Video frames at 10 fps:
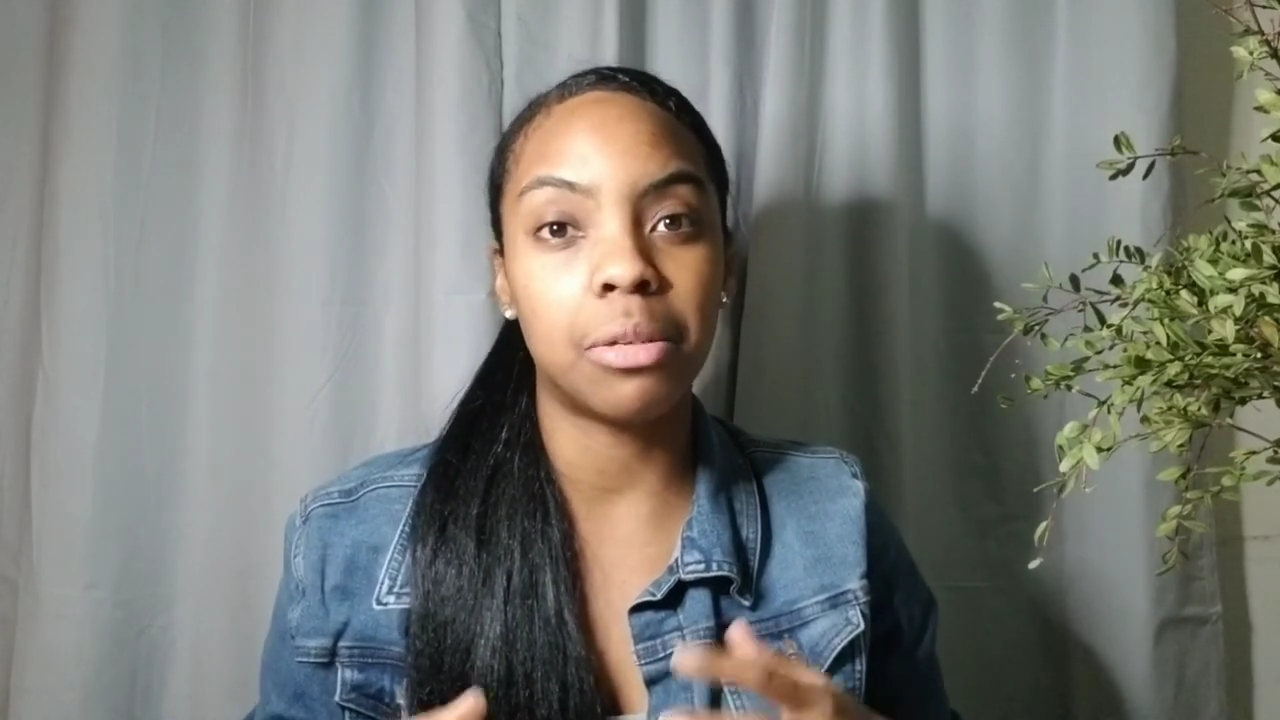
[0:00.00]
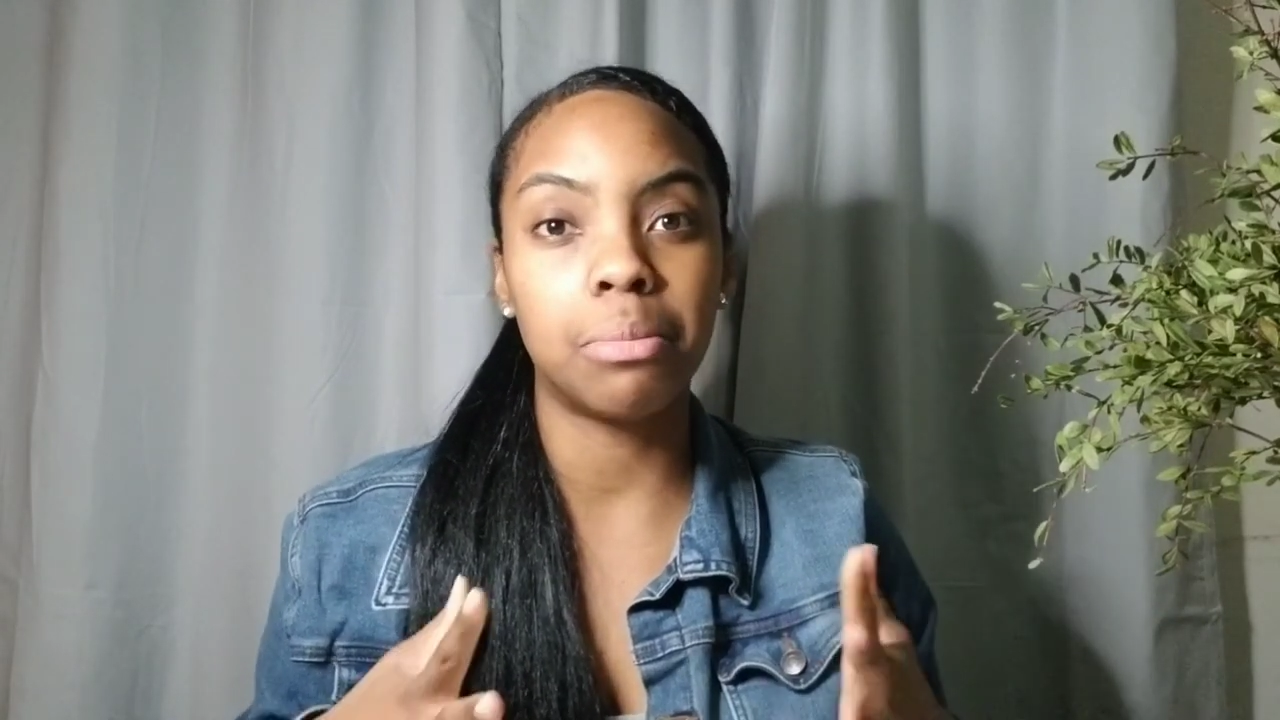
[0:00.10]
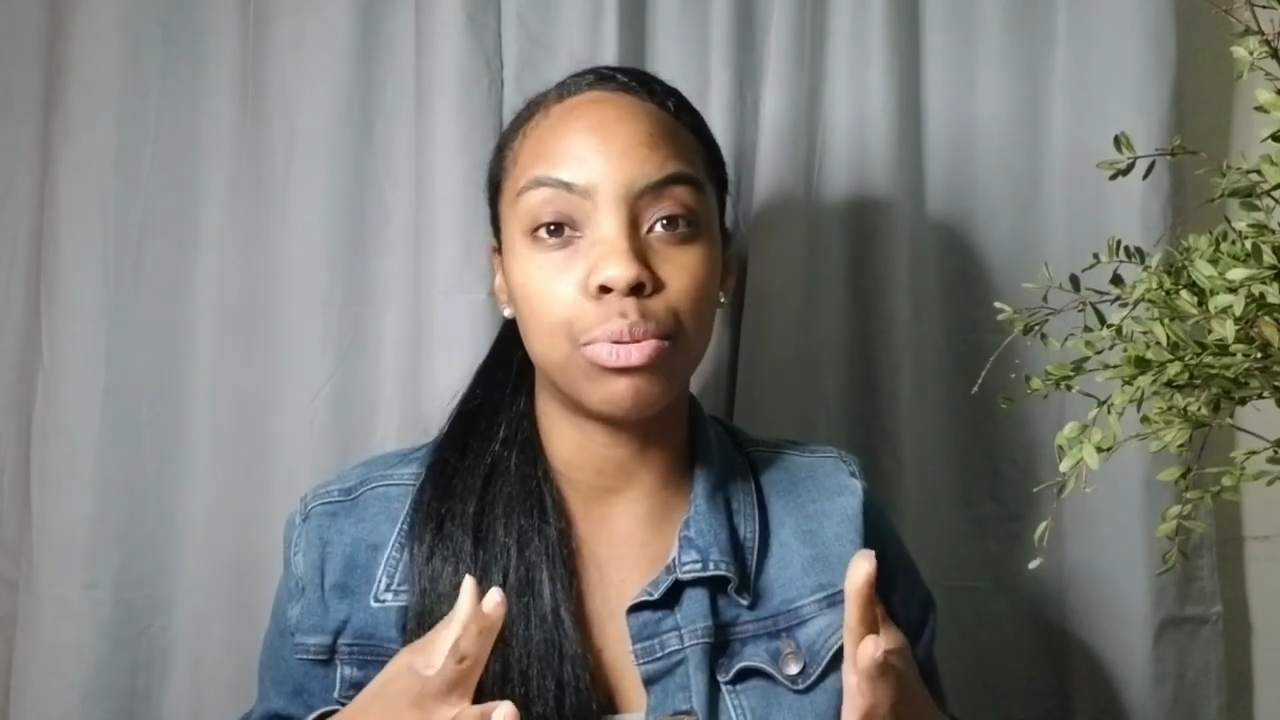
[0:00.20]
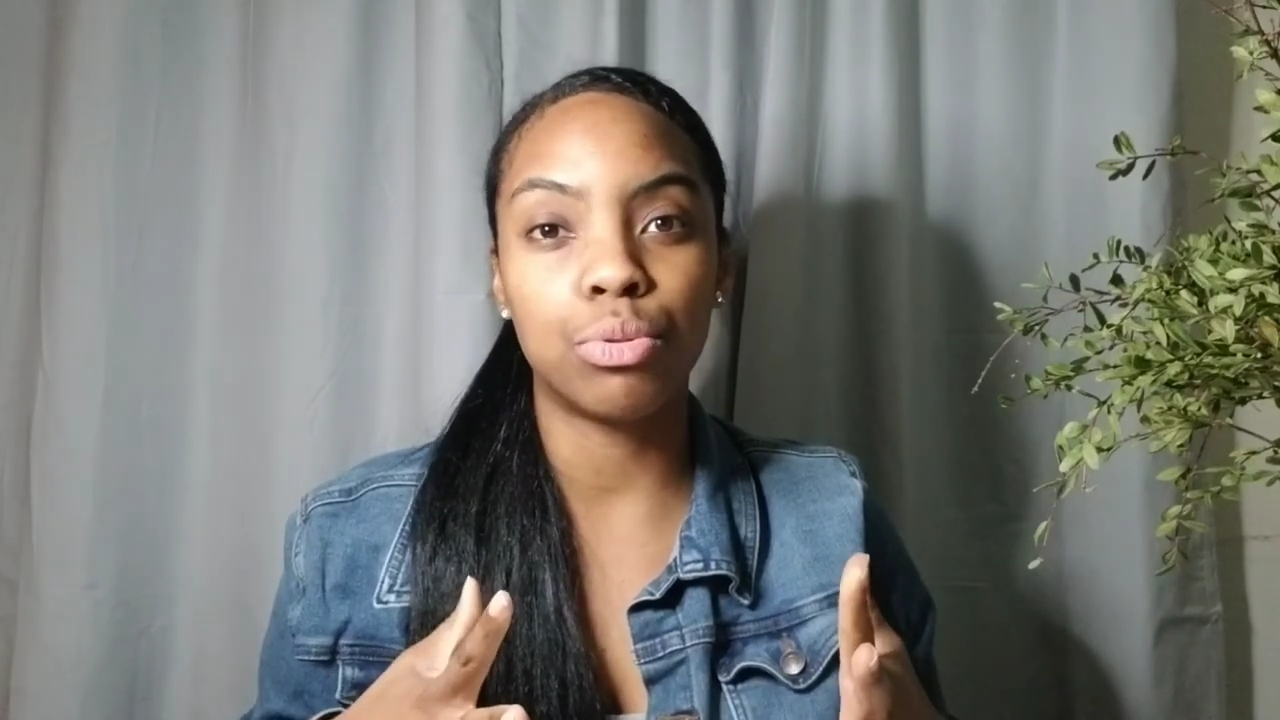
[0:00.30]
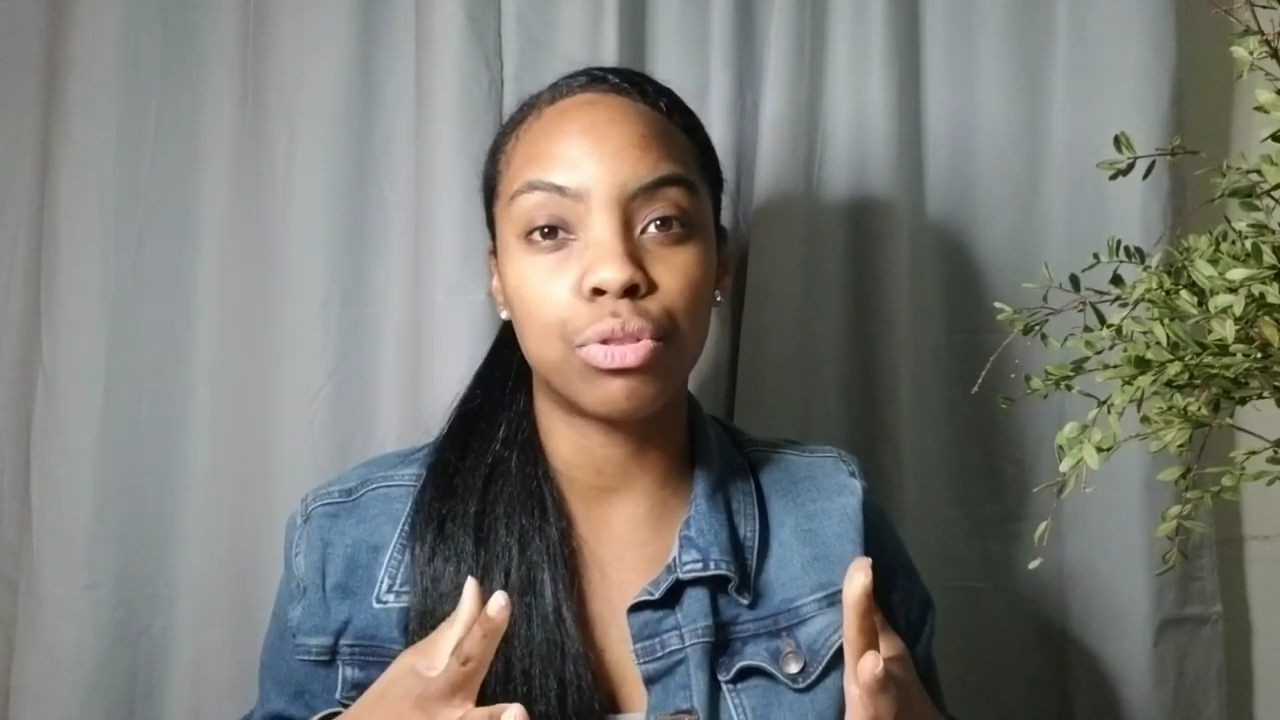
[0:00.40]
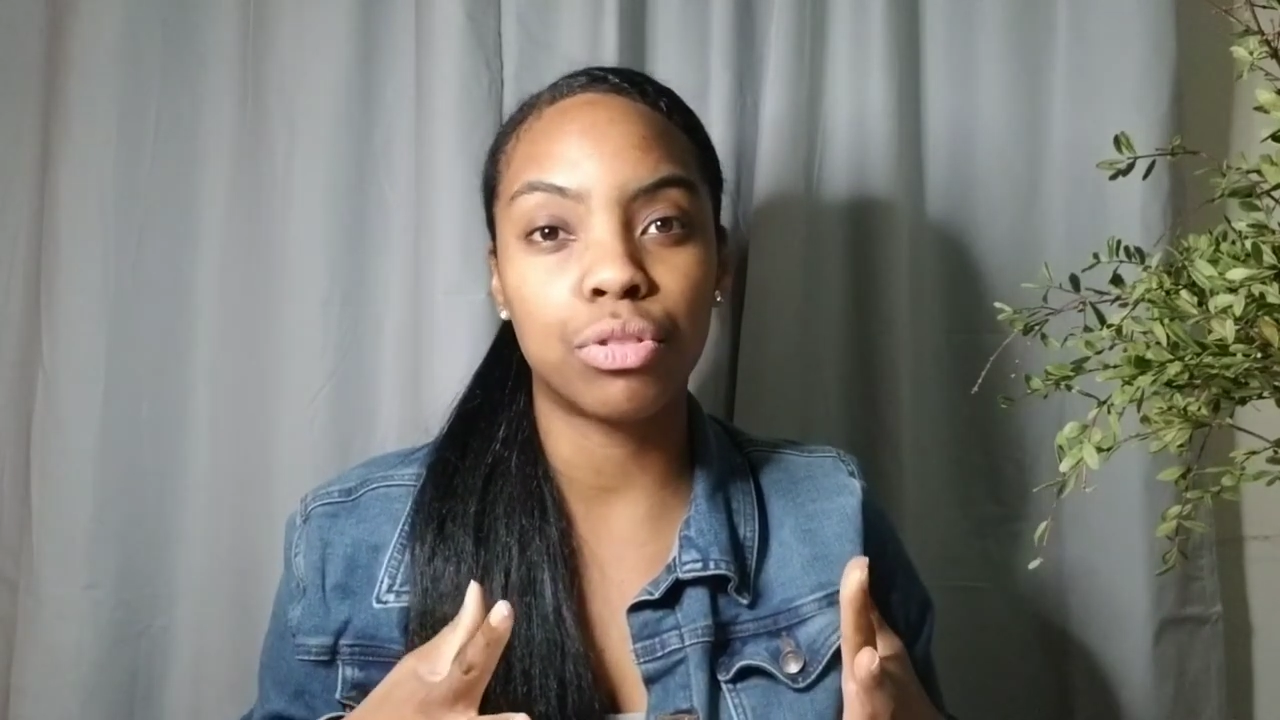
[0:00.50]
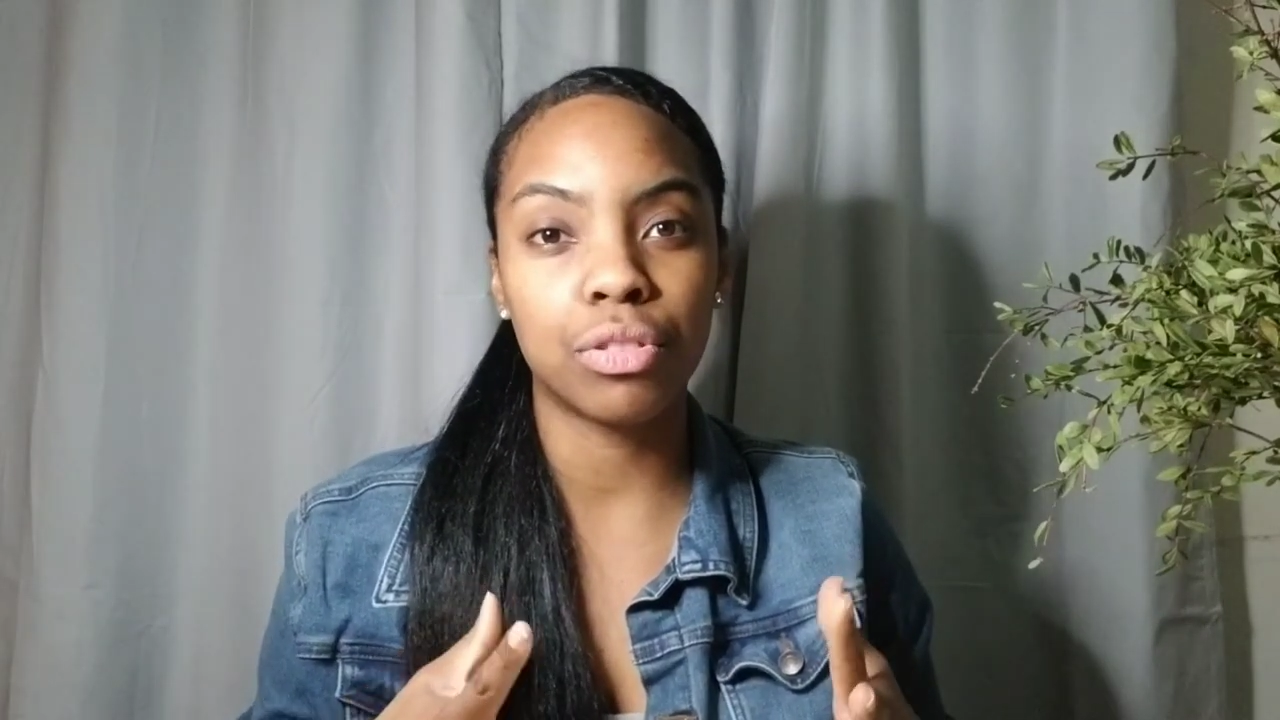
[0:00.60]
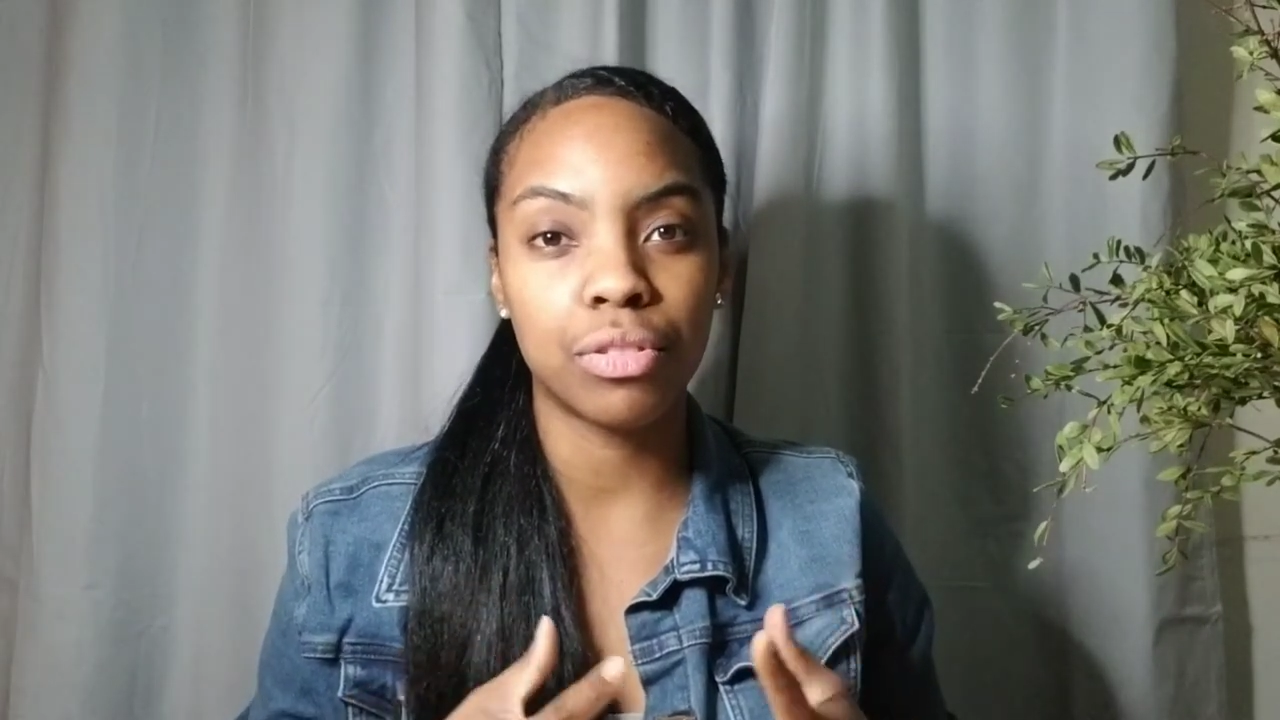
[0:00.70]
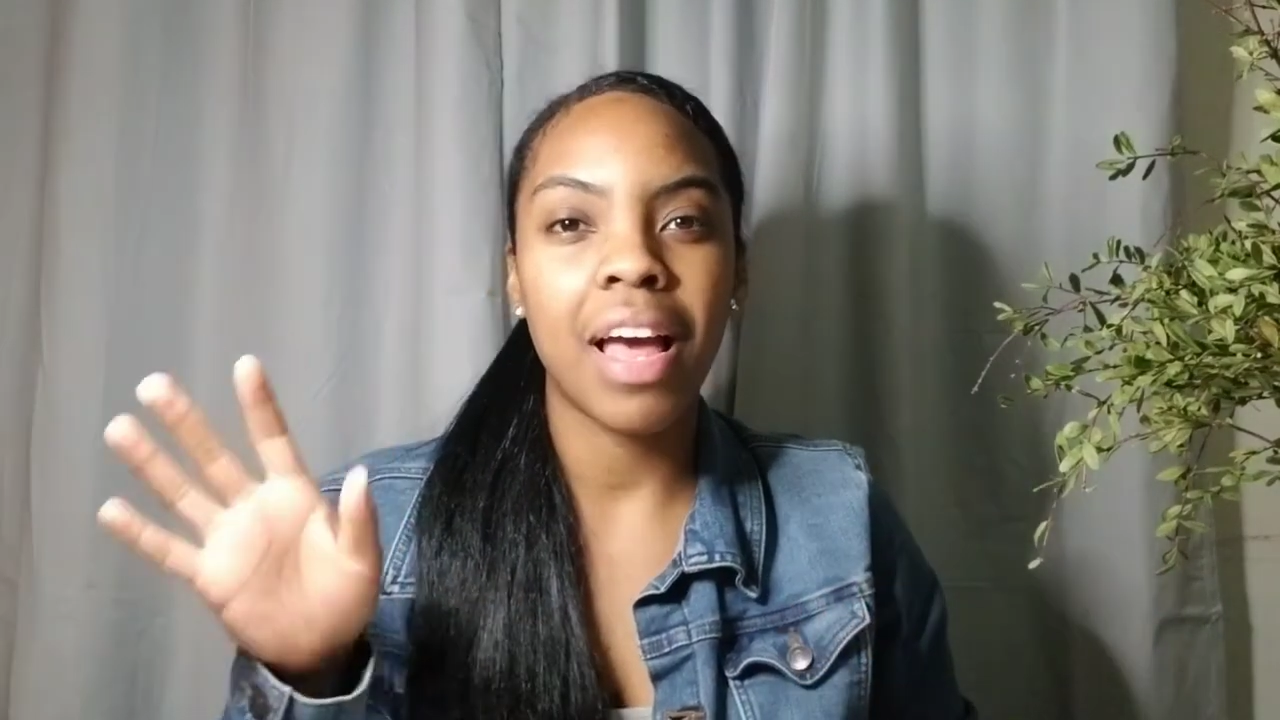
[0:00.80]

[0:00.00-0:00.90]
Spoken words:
boost.